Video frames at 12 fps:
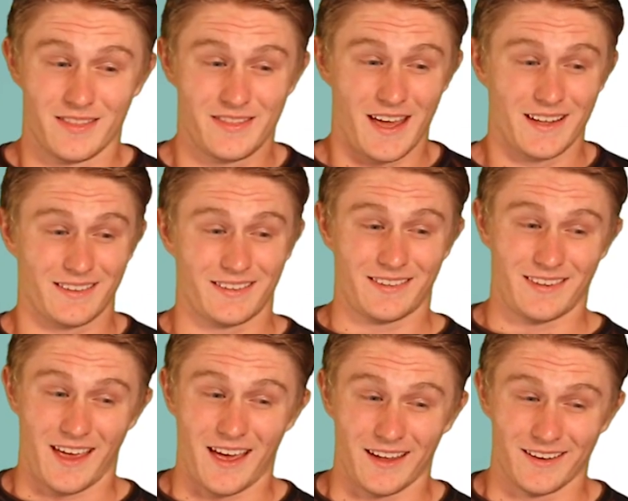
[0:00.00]
That's
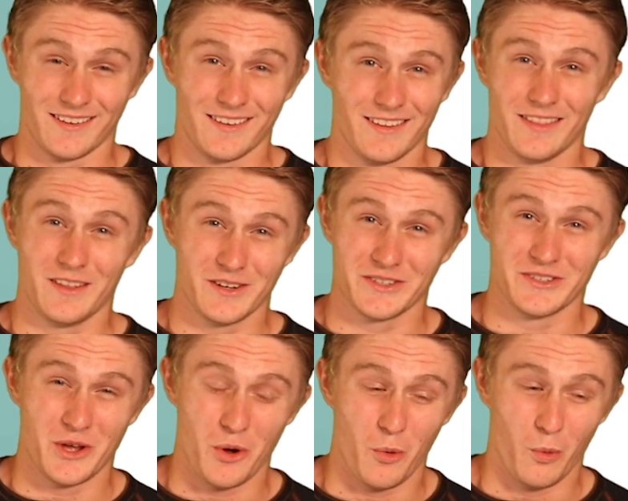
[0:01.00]
sad. There's
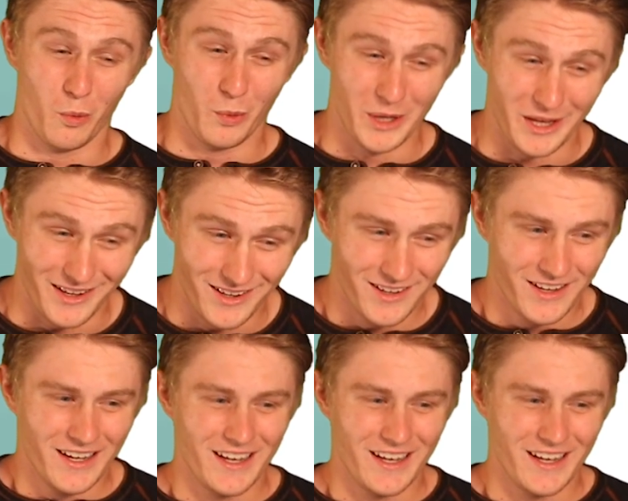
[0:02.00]
no we.